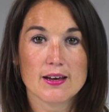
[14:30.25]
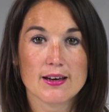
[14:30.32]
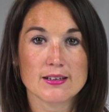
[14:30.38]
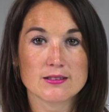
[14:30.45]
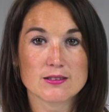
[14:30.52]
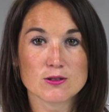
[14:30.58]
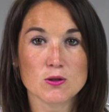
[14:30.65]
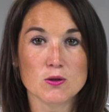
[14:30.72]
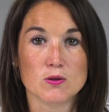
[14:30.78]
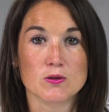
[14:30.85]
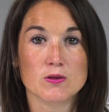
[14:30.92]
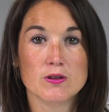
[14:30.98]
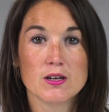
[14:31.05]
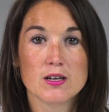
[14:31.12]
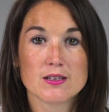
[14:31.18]
In
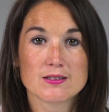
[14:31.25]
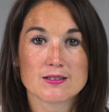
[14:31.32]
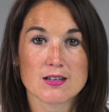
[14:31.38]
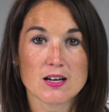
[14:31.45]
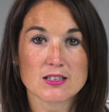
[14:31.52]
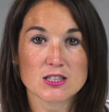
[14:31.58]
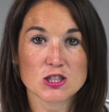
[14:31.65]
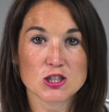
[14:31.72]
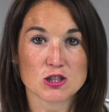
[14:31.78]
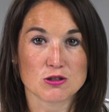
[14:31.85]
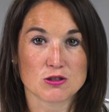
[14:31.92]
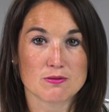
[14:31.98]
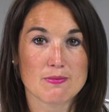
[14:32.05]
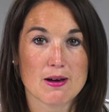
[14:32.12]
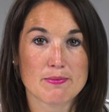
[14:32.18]
school, certain
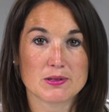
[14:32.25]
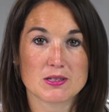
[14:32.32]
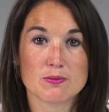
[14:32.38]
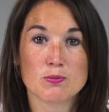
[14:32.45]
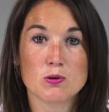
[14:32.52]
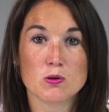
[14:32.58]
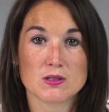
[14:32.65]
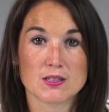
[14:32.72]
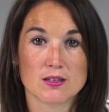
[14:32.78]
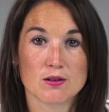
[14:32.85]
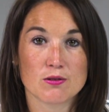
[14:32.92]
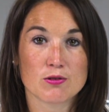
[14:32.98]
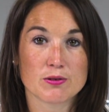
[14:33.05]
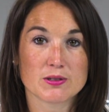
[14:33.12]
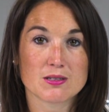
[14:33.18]
children may be supported
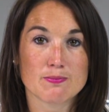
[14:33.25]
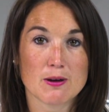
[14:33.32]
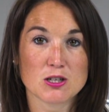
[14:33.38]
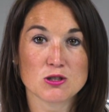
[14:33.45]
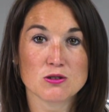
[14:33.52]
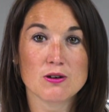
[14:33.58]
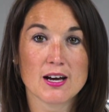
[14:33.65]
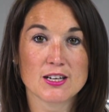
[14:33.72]
through a special